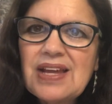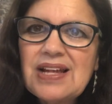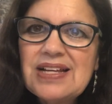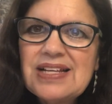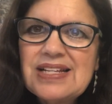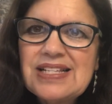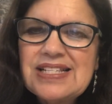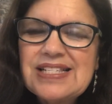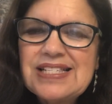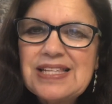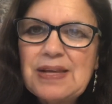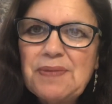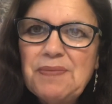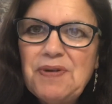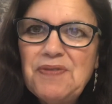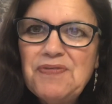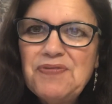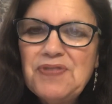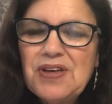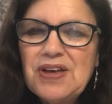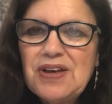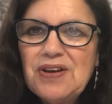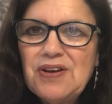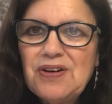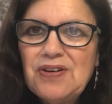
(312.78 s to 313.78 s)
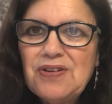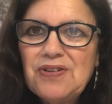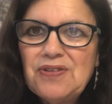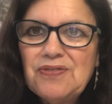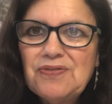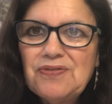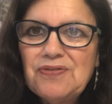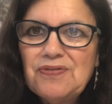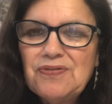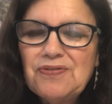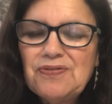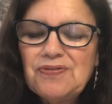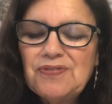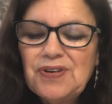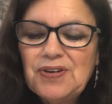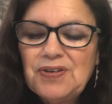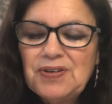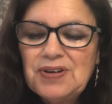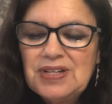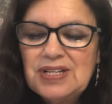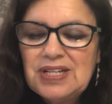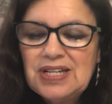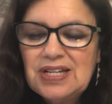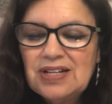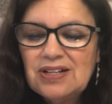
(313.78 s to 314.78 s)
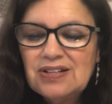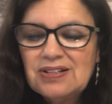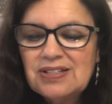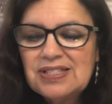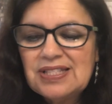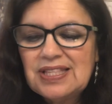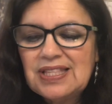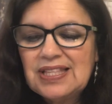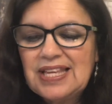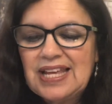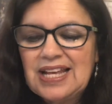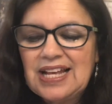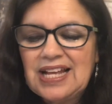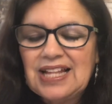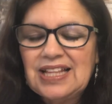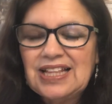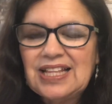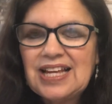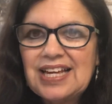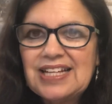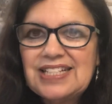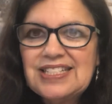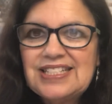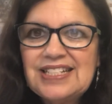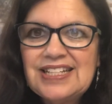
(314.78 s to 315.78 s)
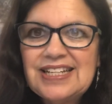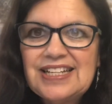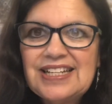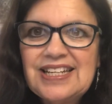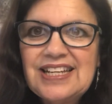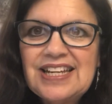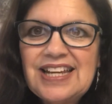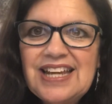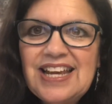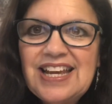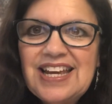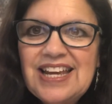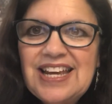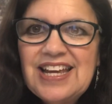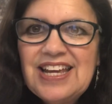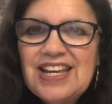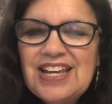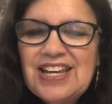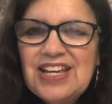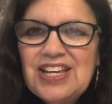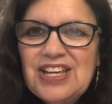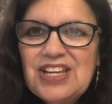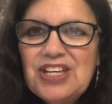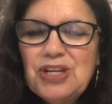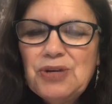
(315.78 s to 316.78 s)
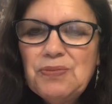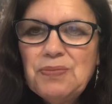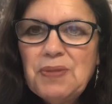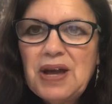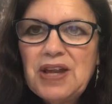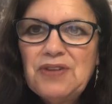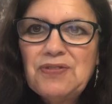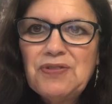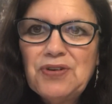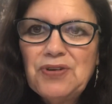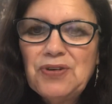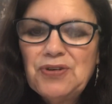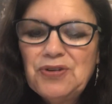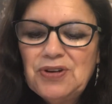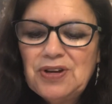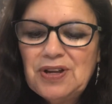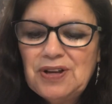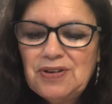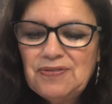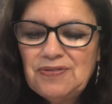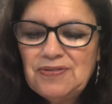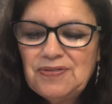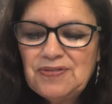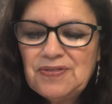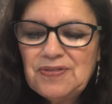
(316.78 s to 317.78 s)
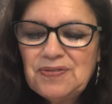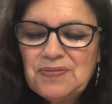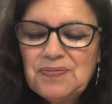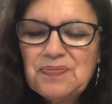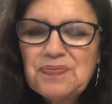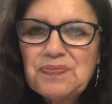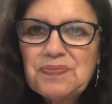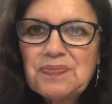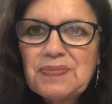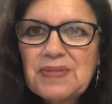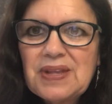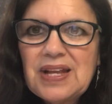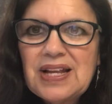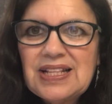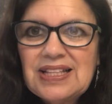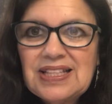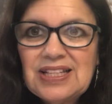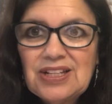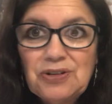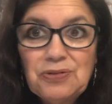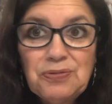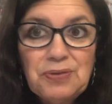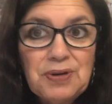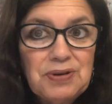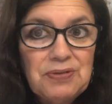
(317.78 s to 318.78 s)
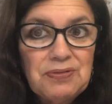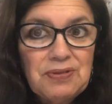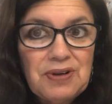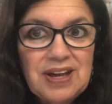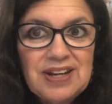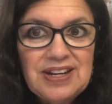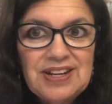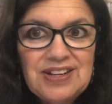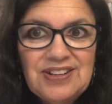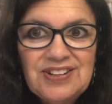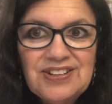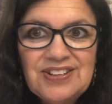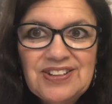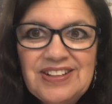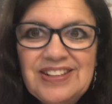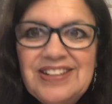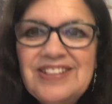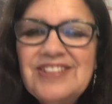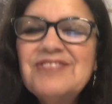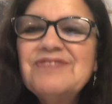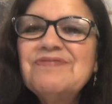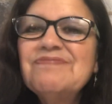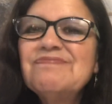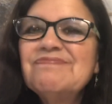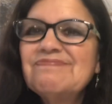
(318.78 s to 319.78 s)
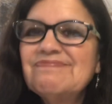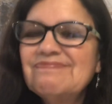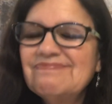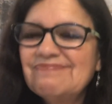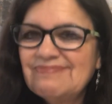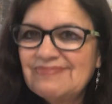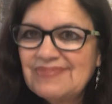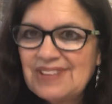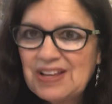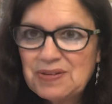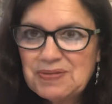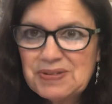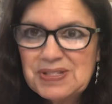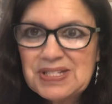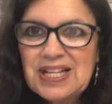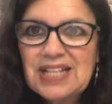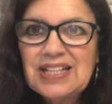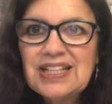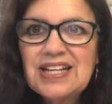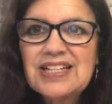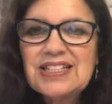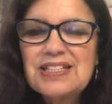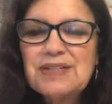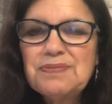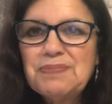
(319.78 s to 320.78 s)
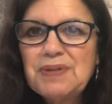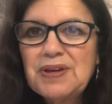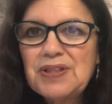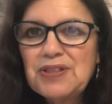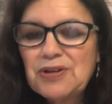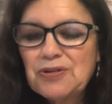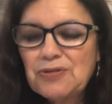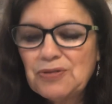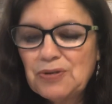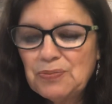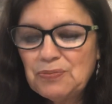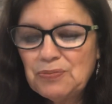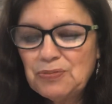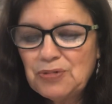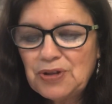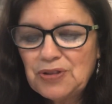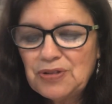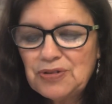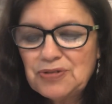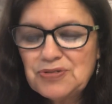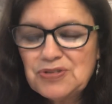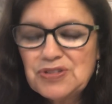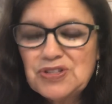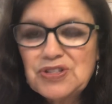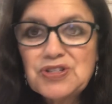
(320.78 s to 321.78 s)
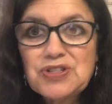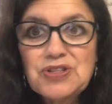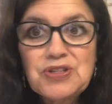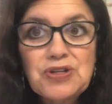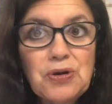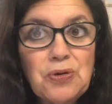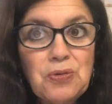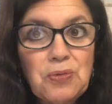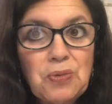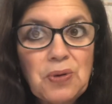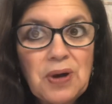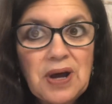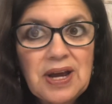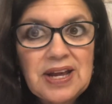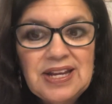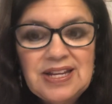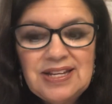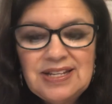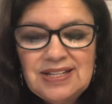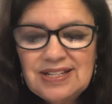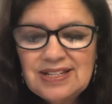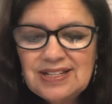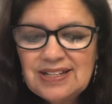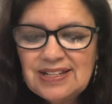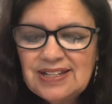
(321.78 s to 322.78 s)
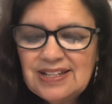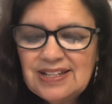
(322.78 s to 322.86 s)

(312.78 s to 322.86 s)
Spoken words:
some of the fairy tales that they collected, you might have heard of. Little Red Riding Hood, that was collected by the Grimm brothers. Snow White,